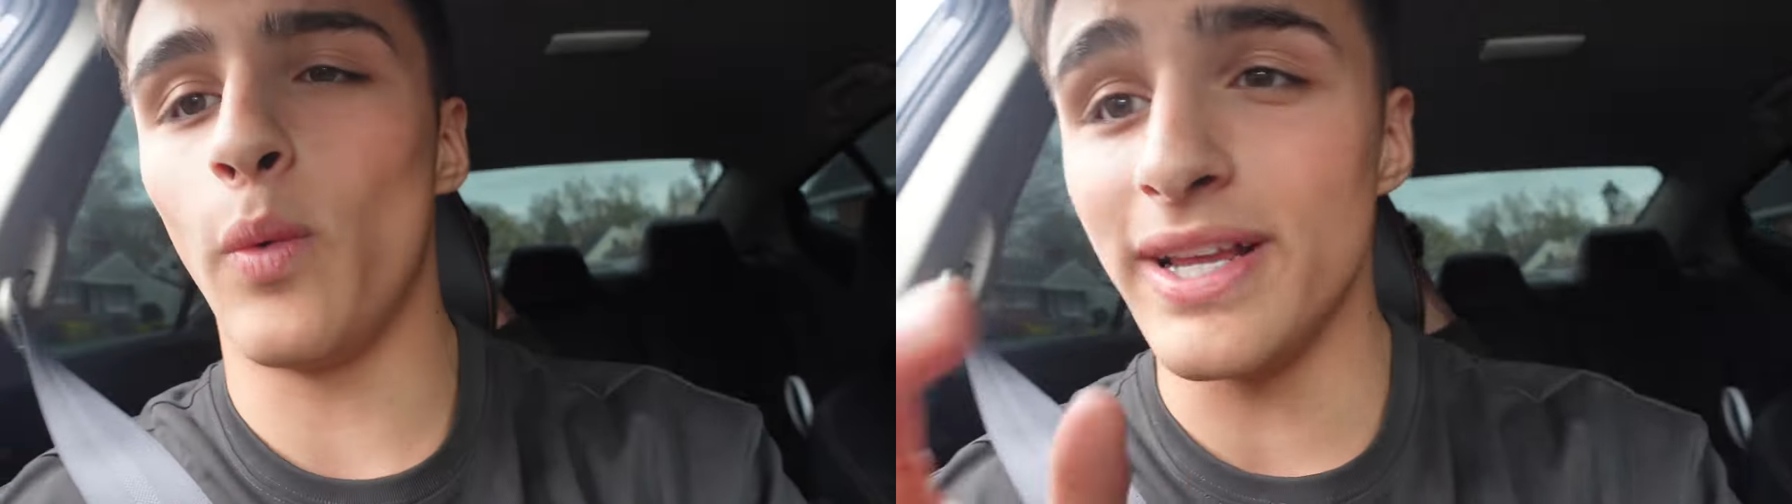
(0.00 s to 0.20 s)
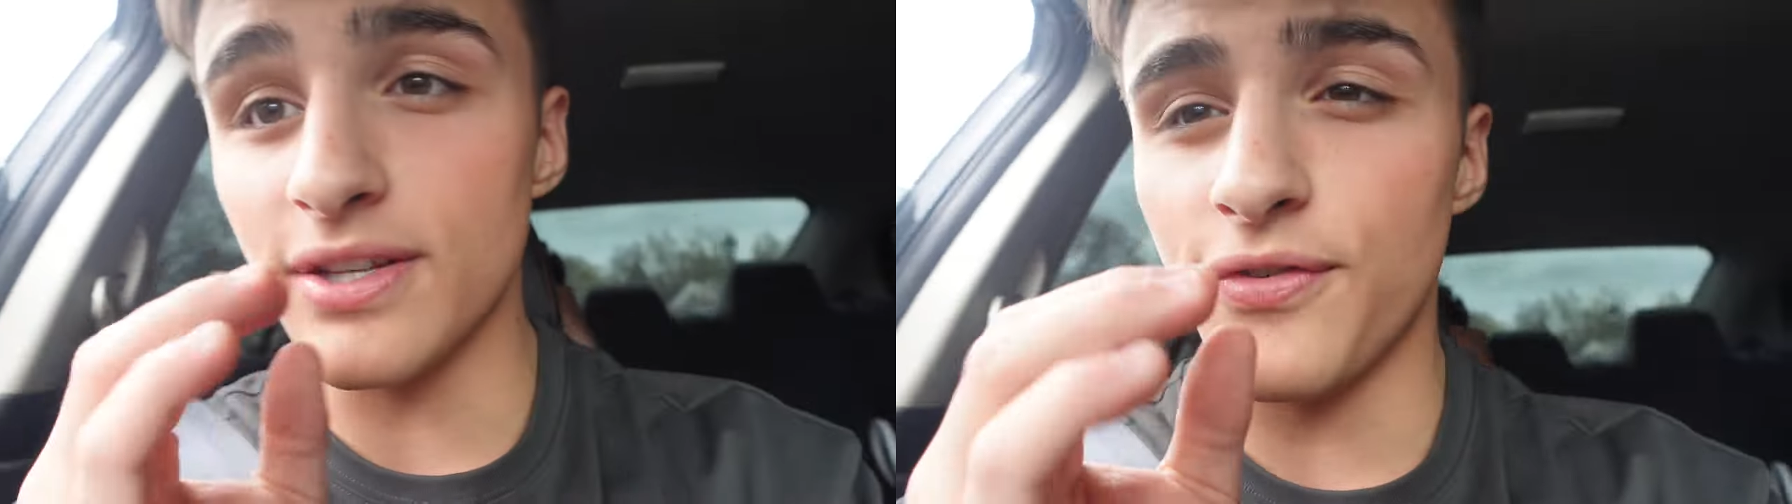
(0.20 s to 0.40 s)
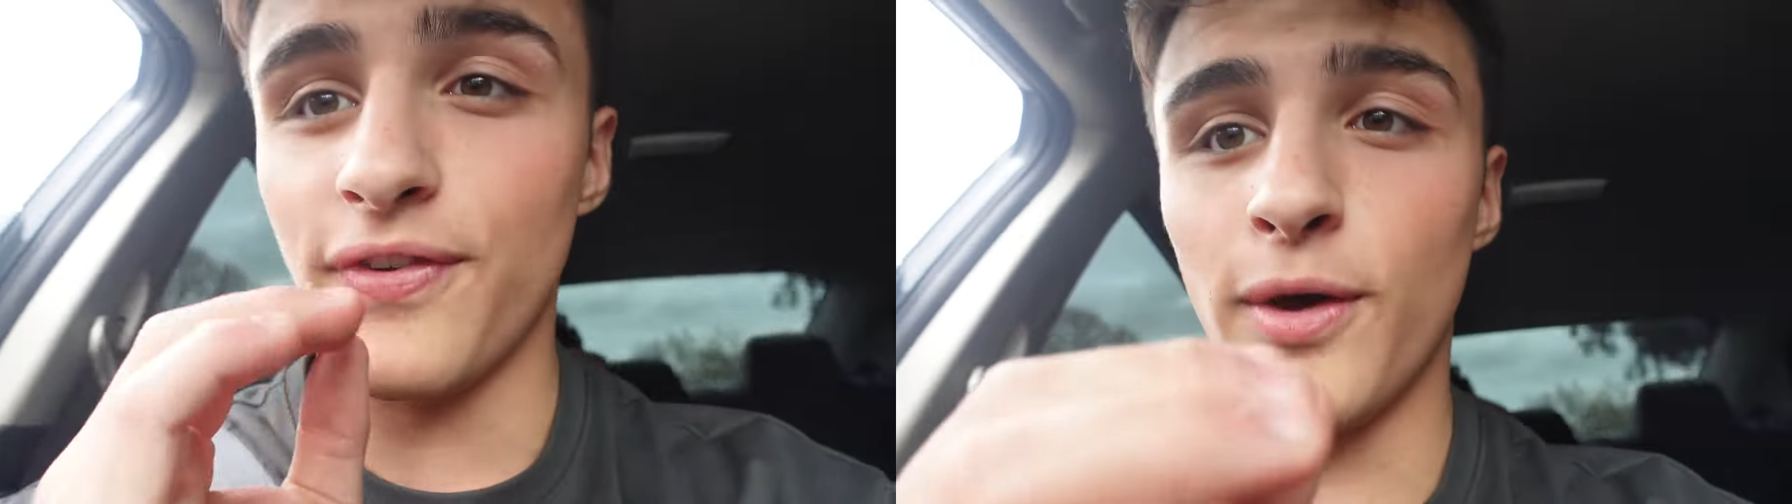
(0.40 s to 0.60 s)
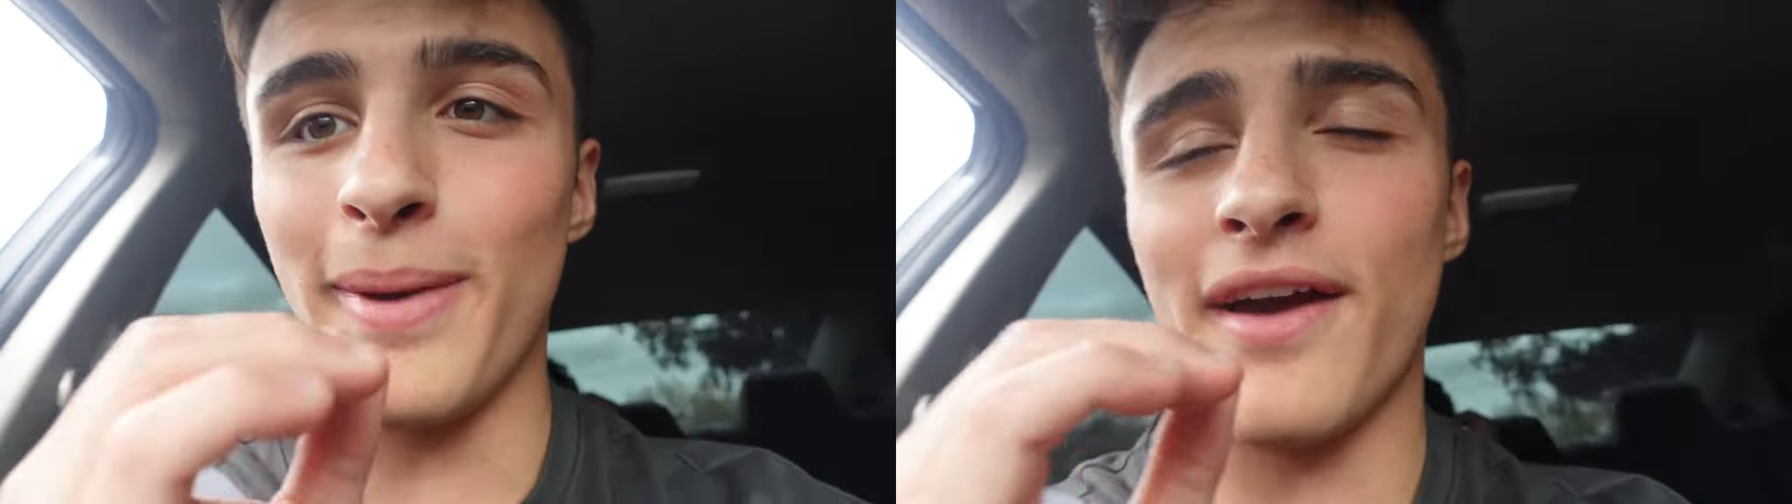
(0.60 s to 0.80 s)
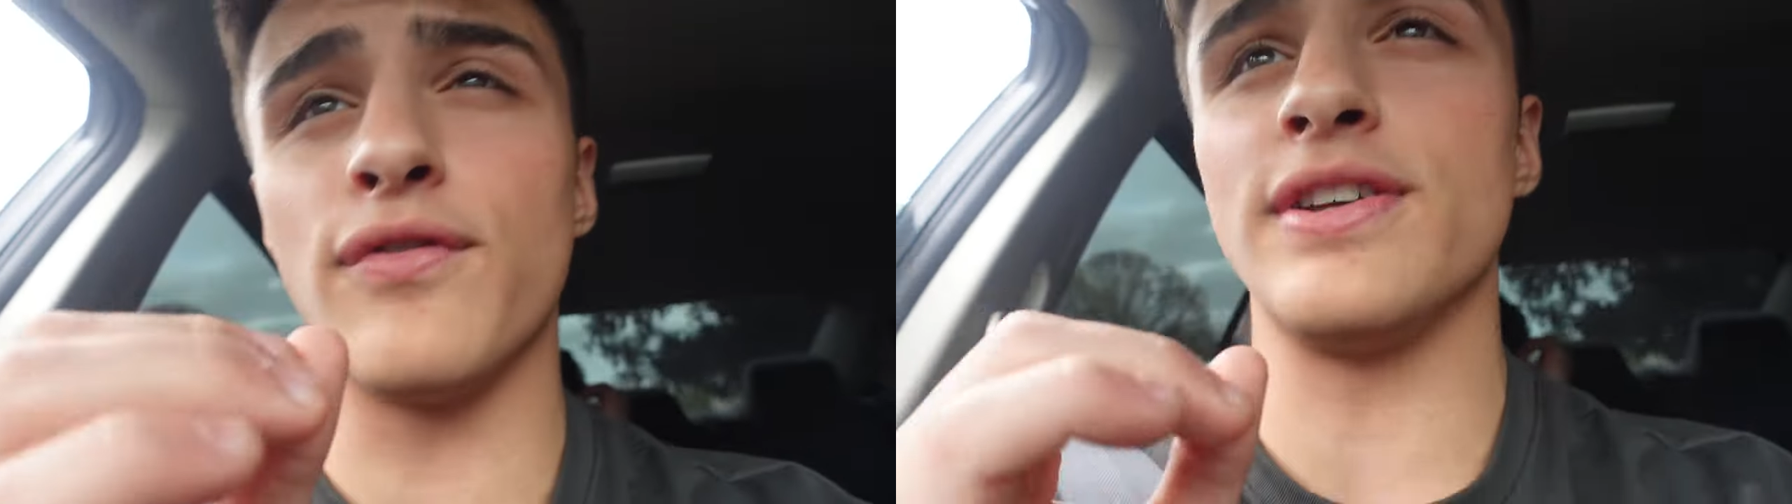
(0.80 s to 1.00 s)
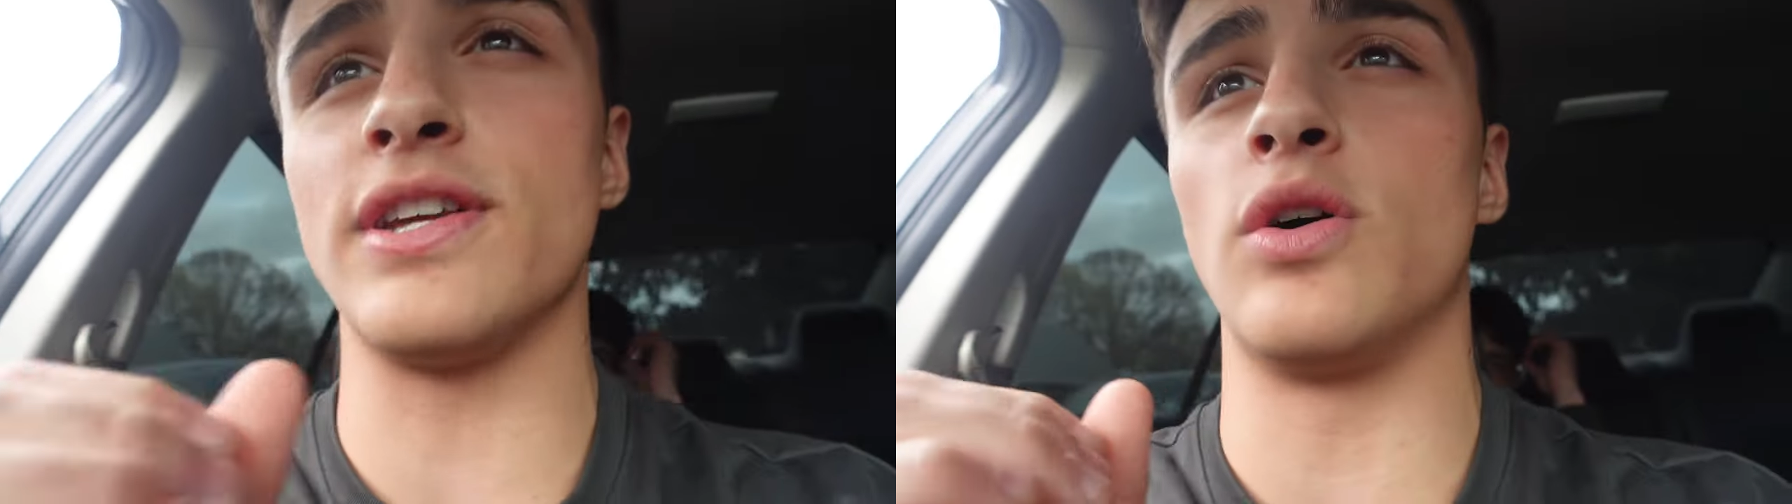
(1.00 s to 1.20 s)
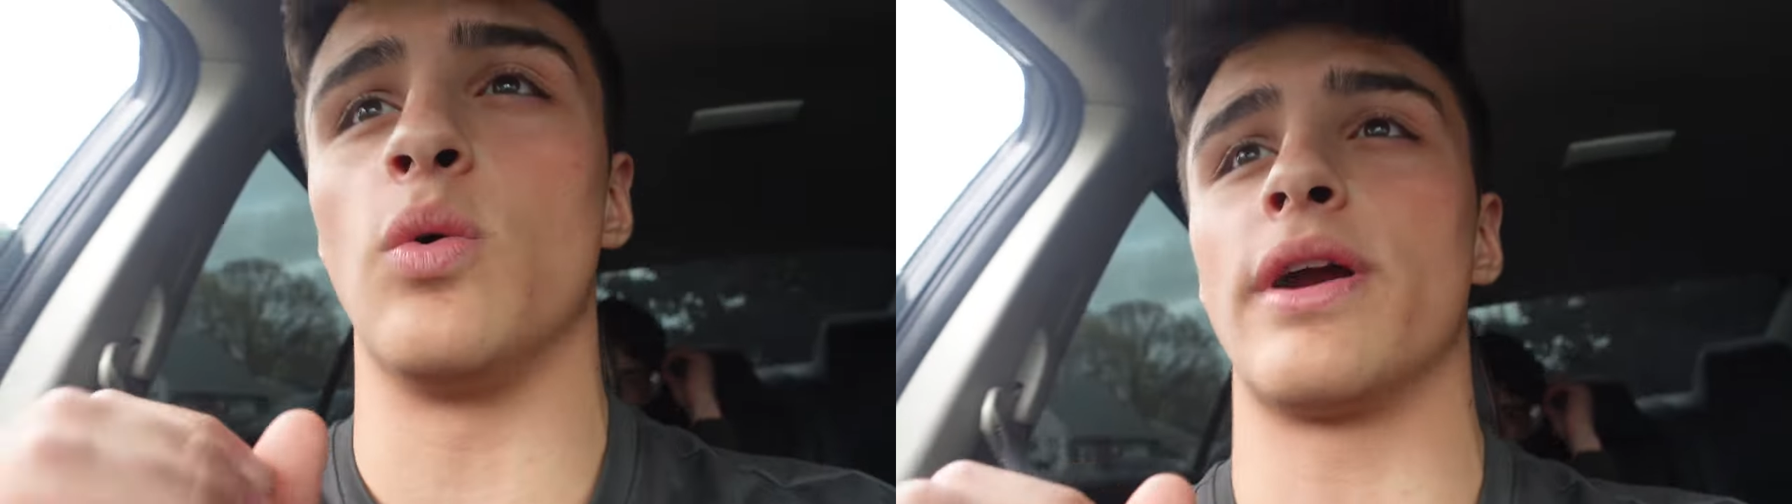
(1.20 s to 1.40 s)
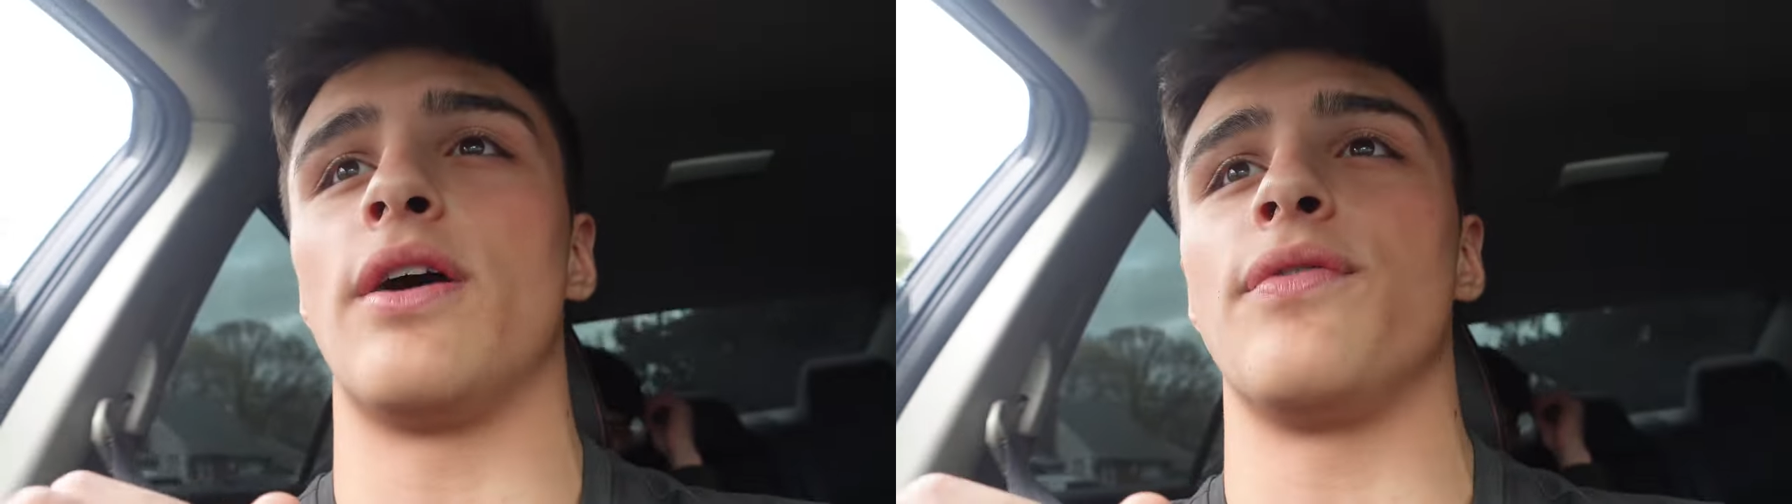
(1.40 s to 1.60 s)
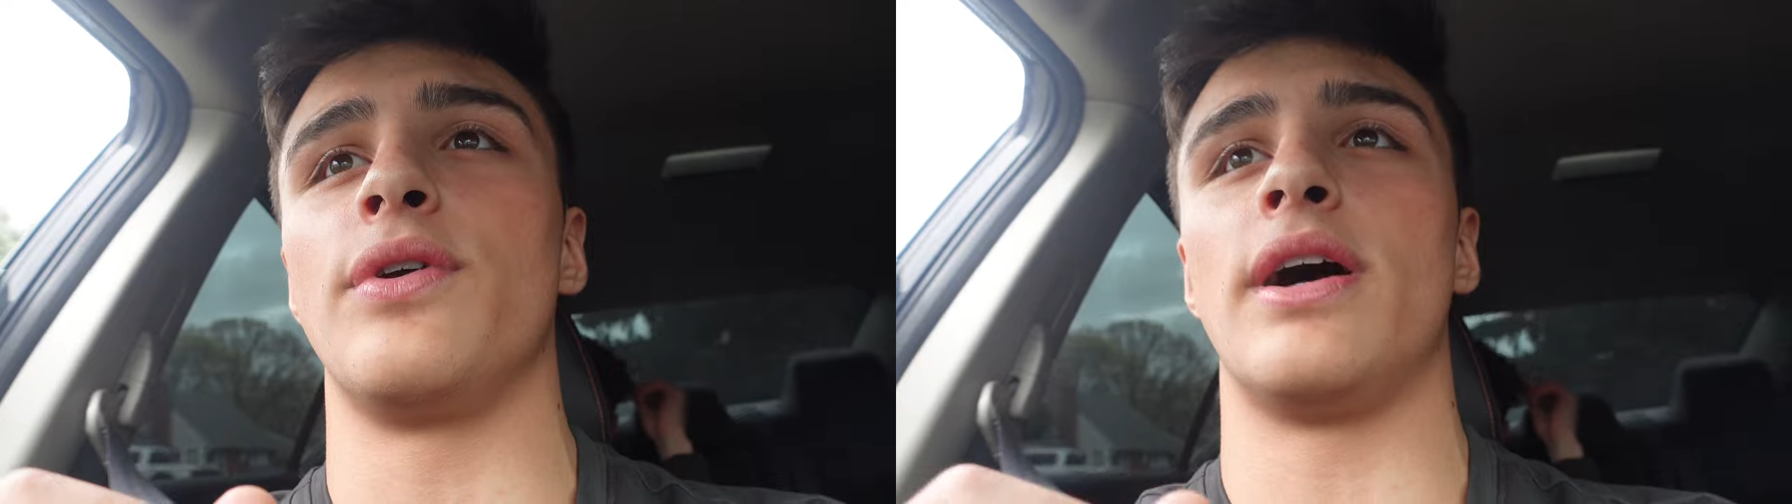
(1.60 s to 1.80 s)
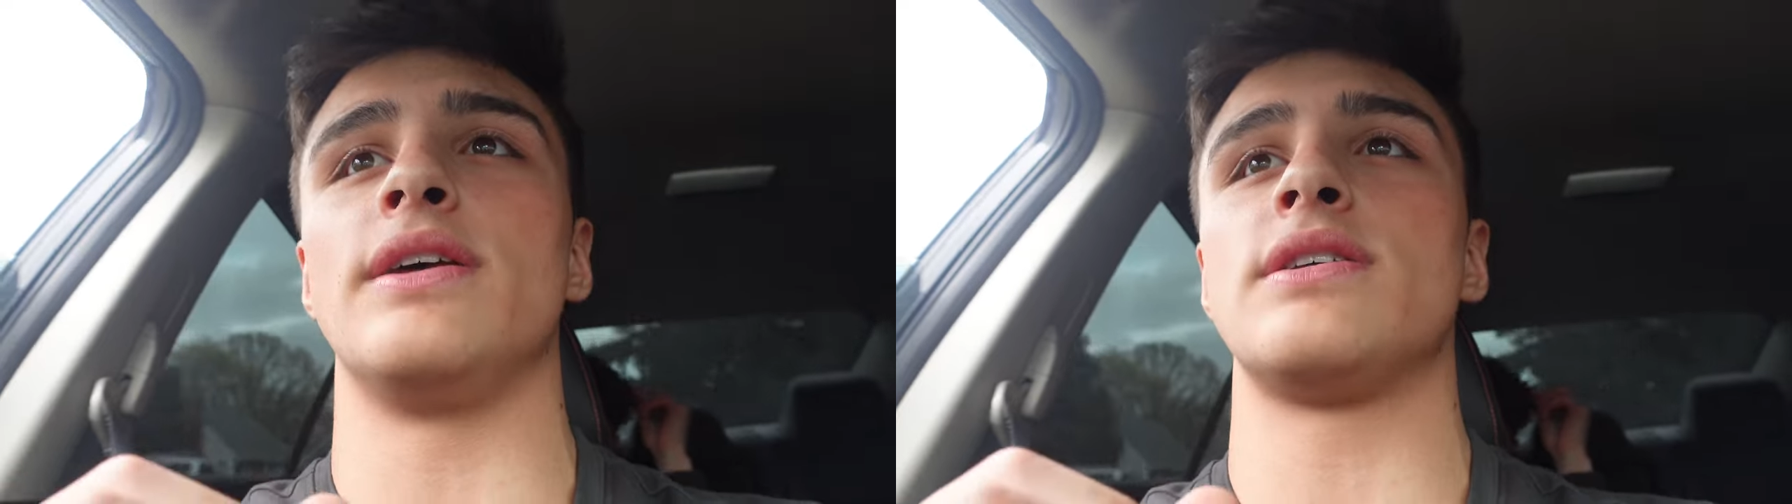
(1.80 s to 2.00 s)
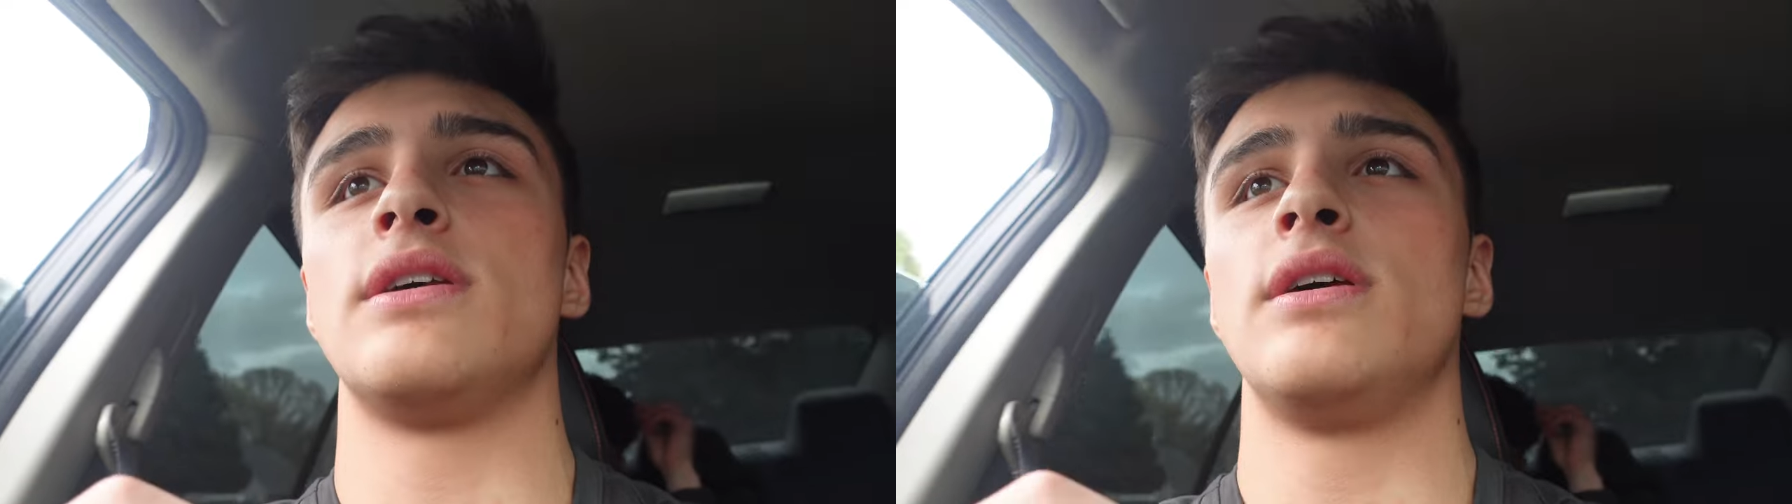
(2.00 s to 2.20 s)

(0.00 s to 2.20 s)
wait to film every single workout for you guys.